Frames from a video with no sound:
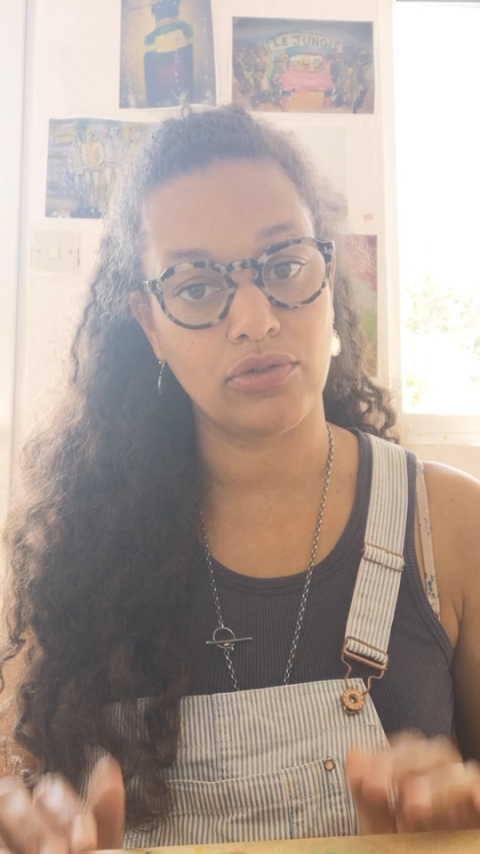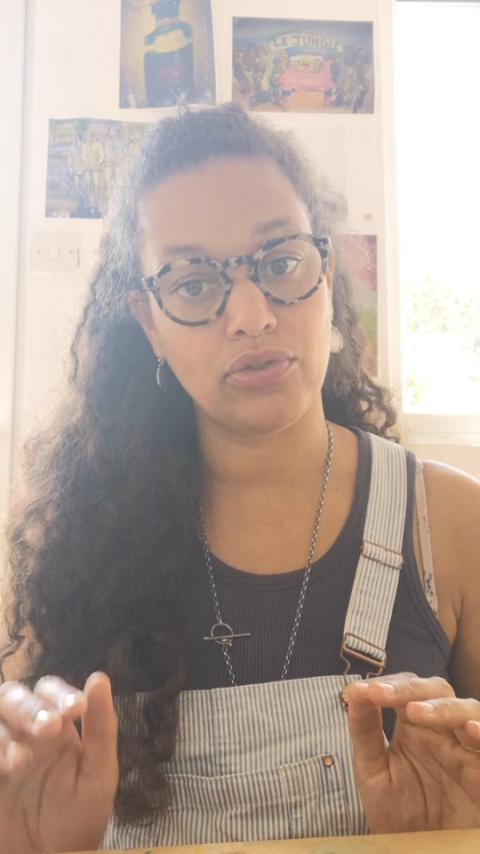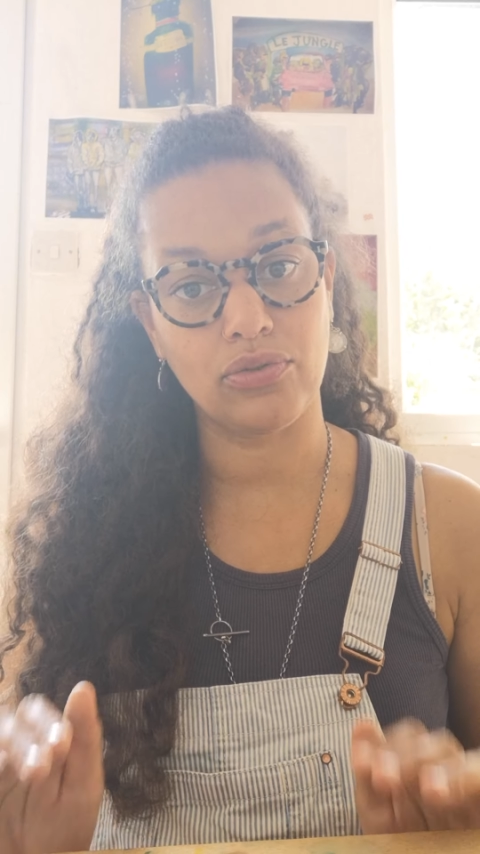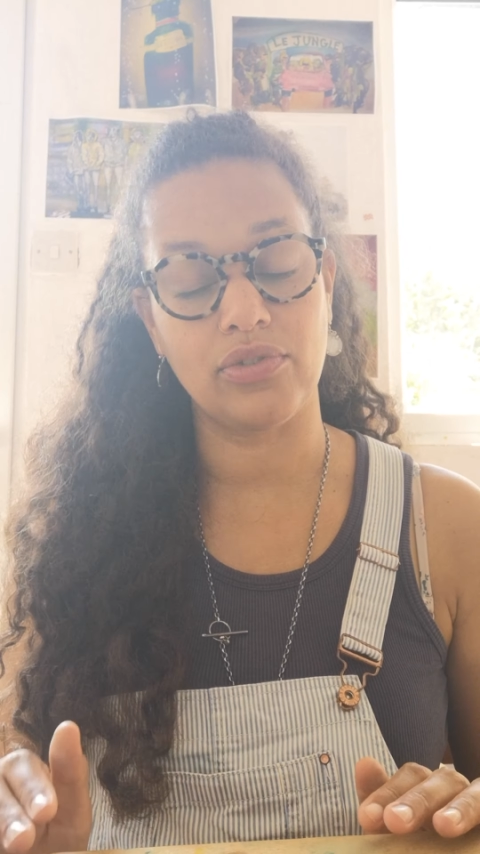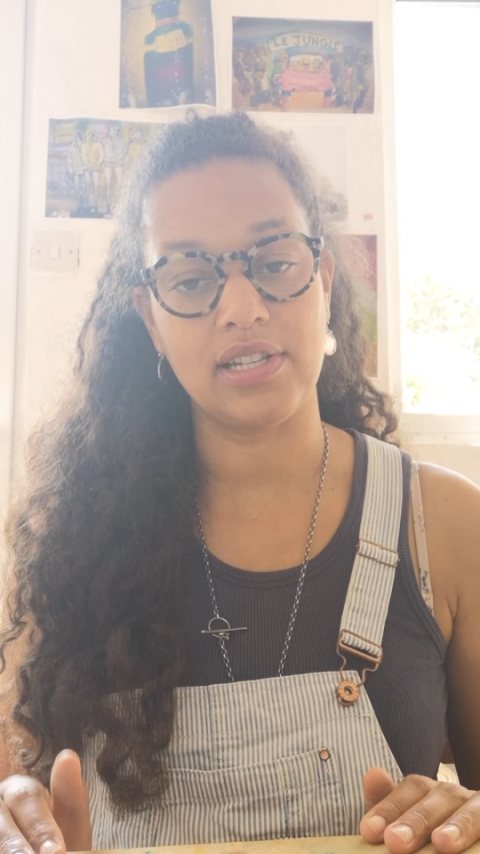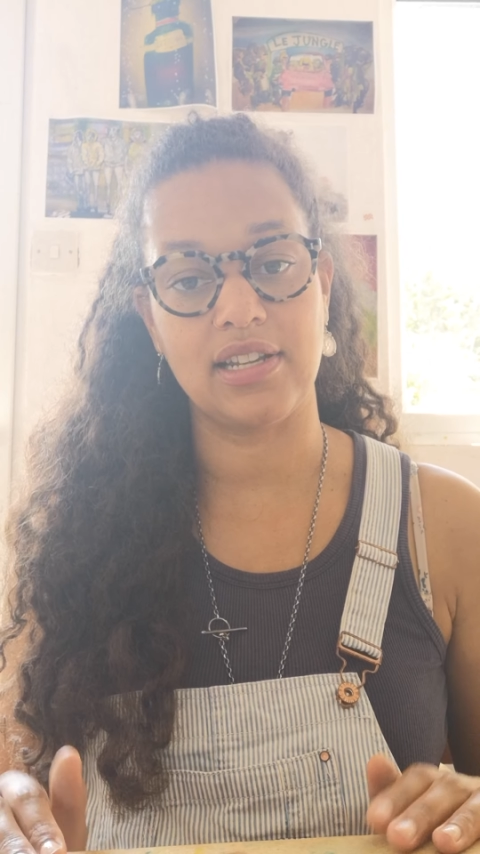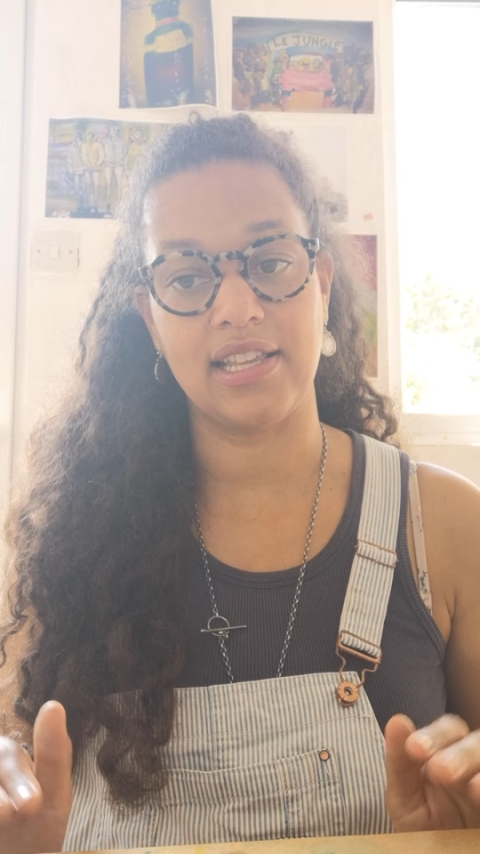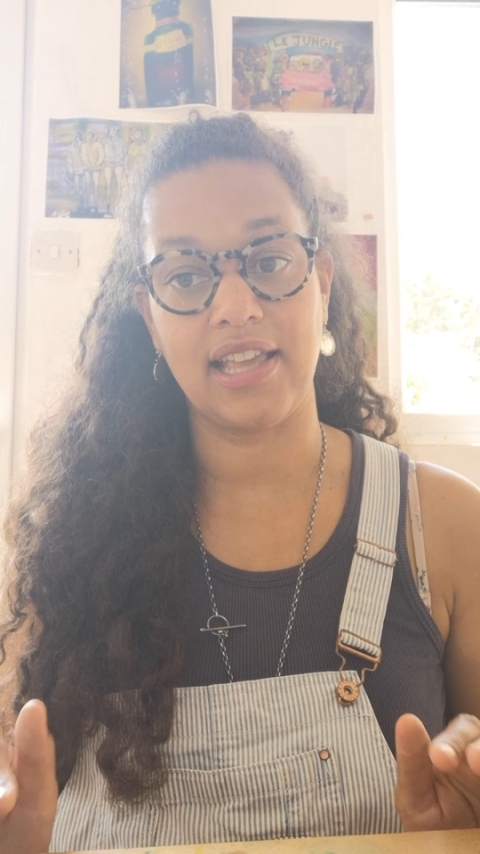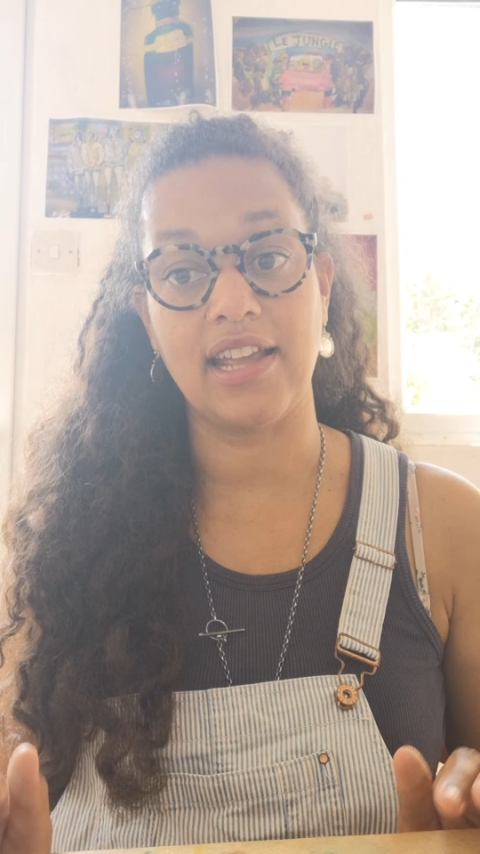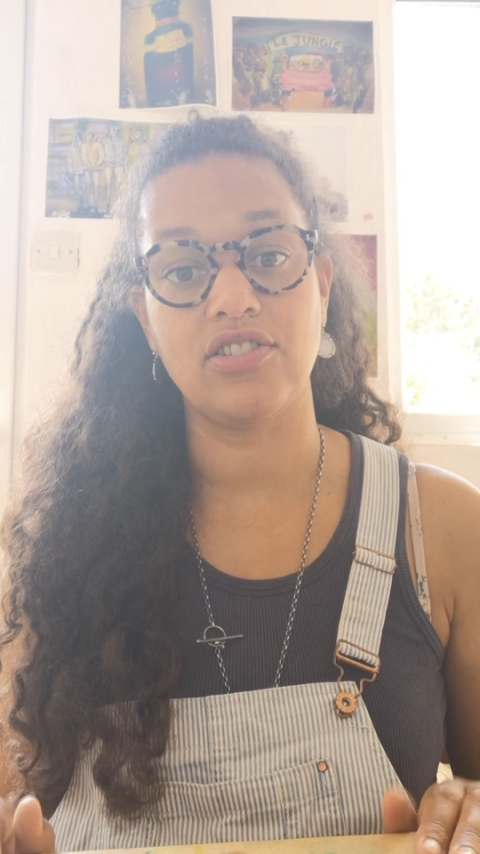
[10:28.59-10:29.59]
stories and
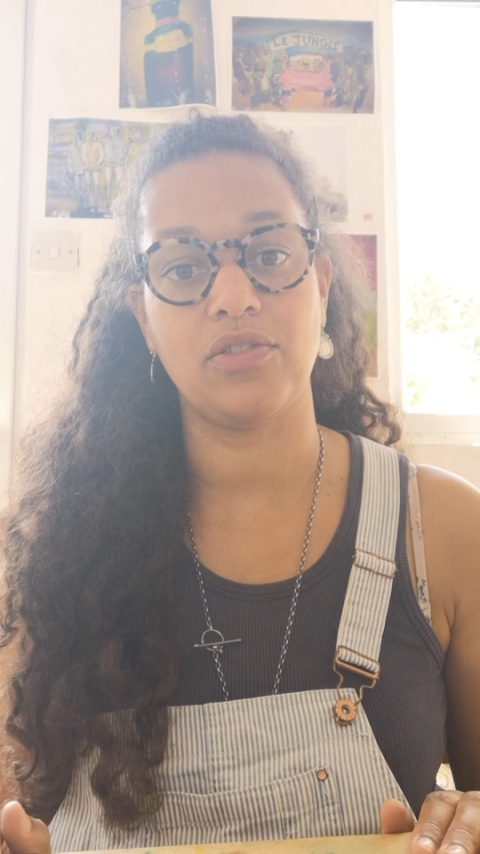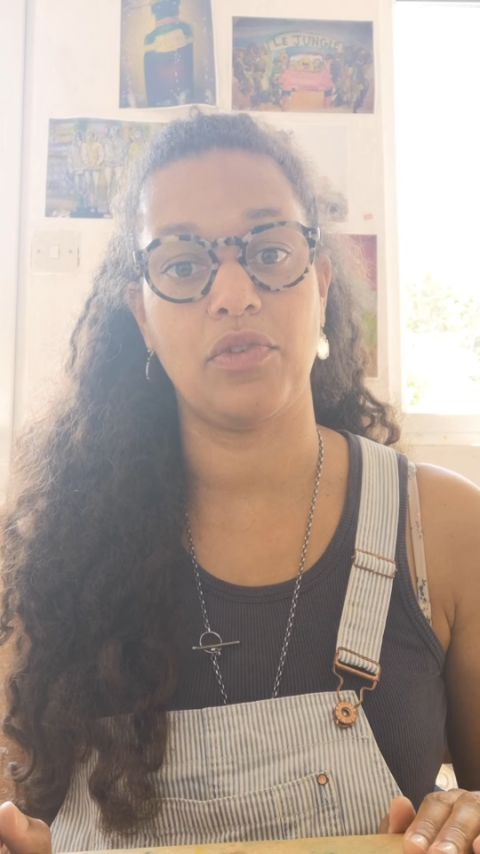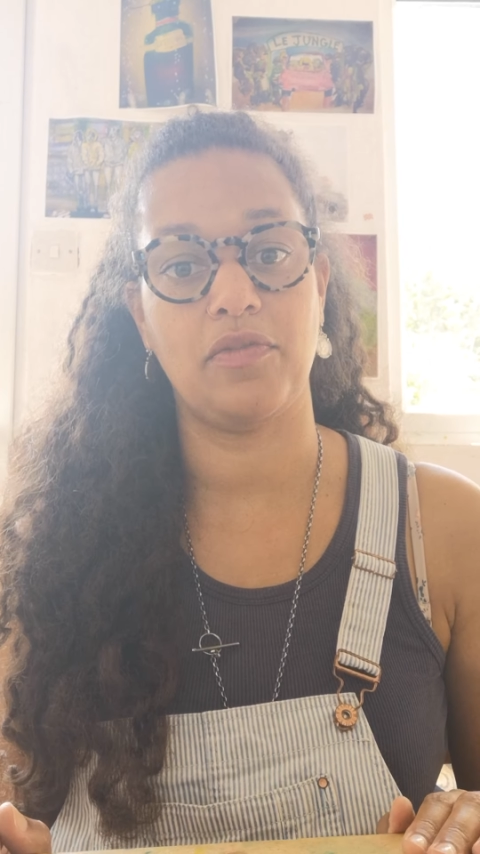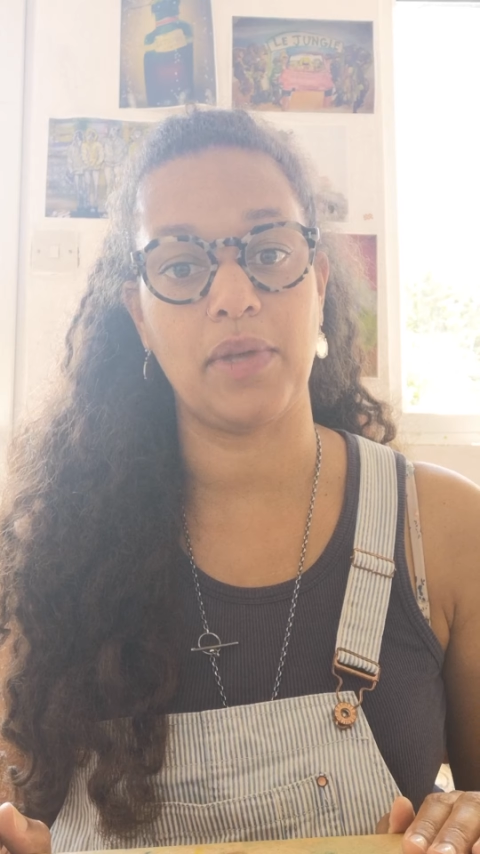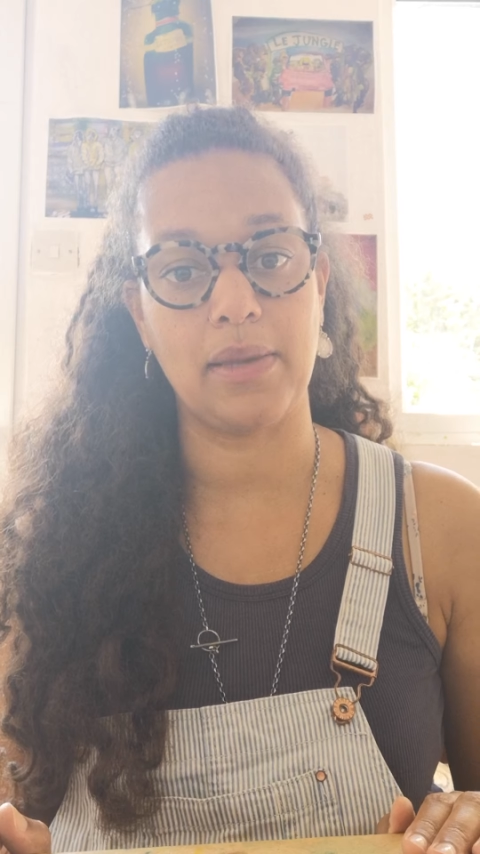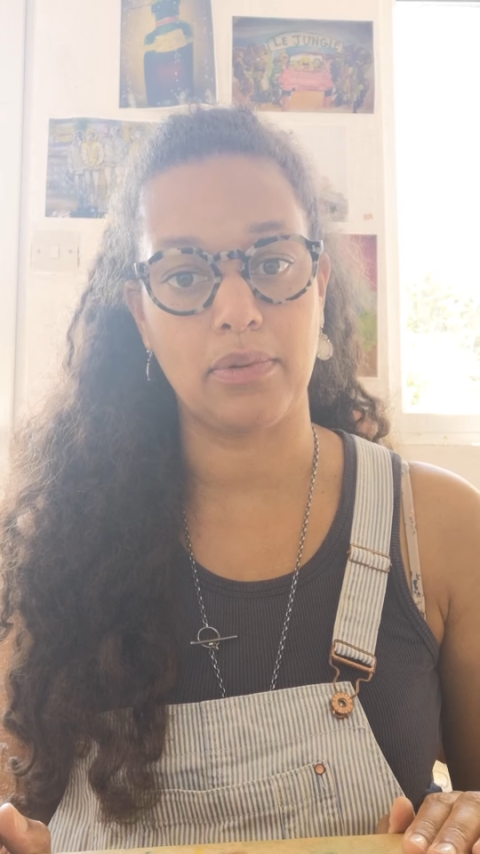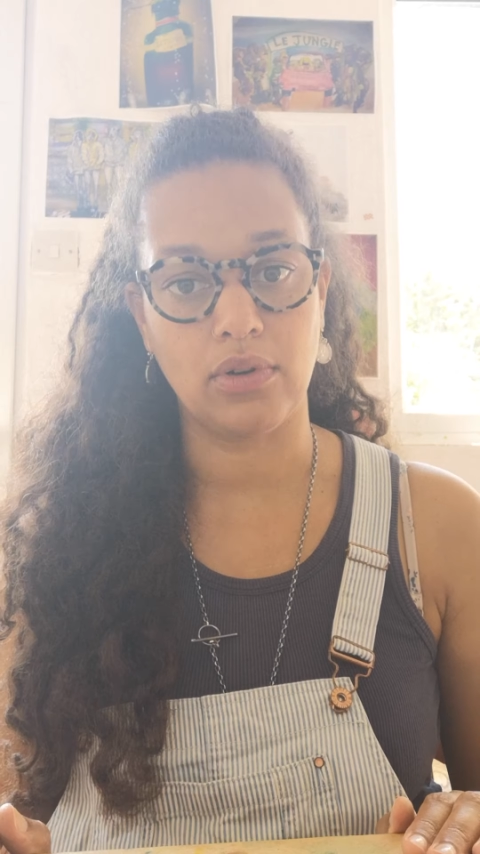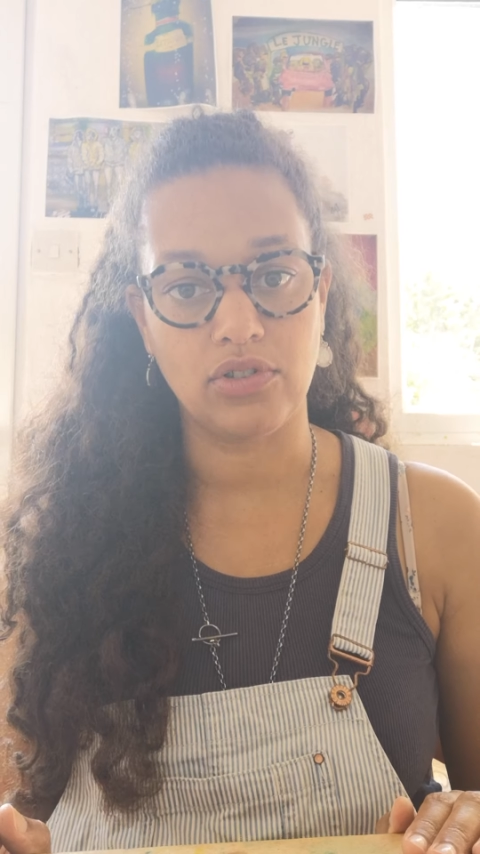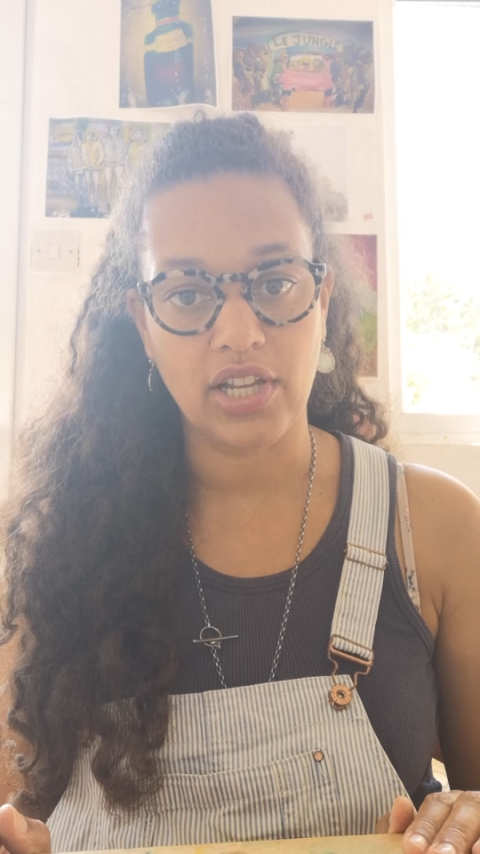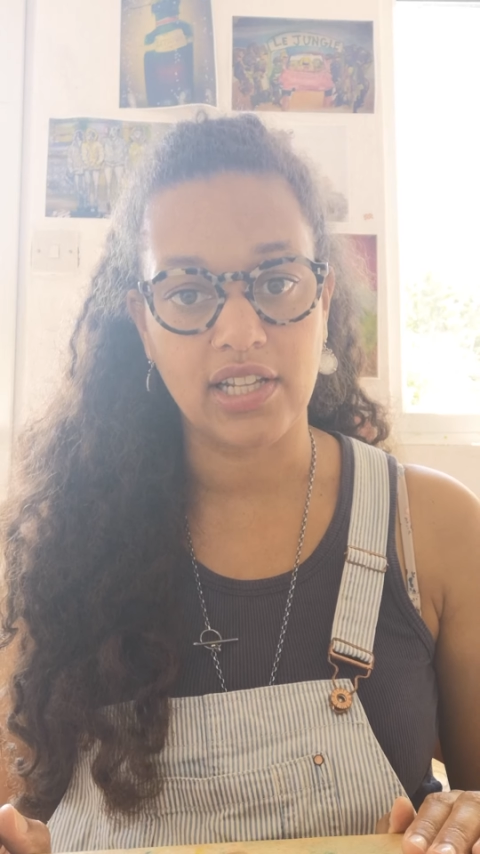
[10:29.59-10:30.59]
engaging with people